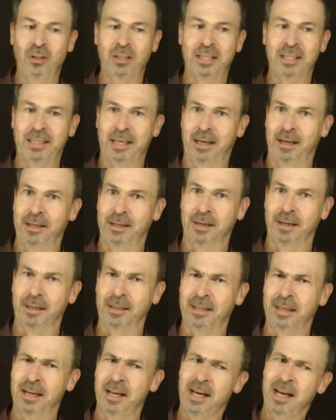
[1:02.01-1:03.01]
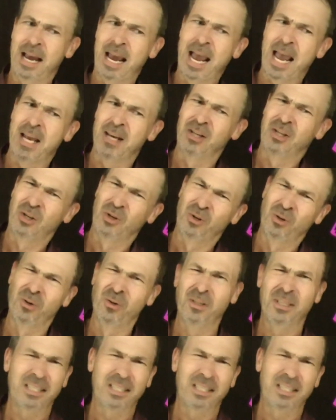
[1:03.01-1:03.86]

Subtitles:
to cylinders and do